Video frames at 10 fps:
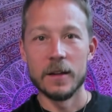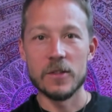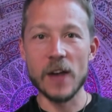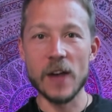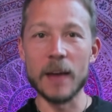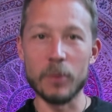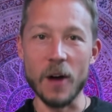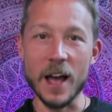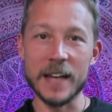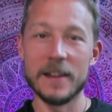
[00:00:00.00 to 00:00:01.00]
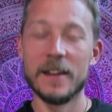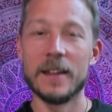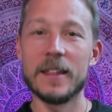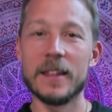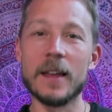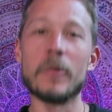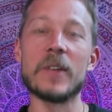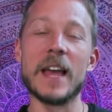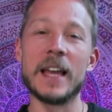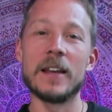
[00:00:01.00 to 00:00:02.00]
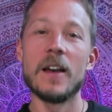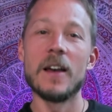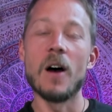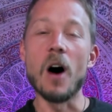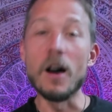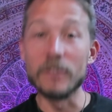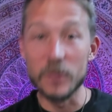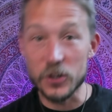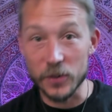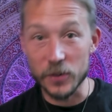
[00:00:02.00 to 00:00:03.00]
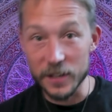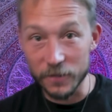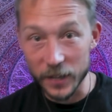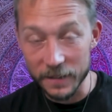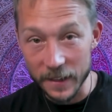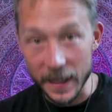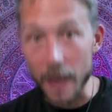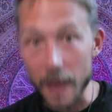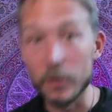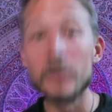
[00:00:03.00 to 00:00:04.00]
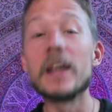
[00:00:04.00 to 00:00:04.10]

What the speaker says: John Prine, Summer's End, off of the Tree of Forgiveness album.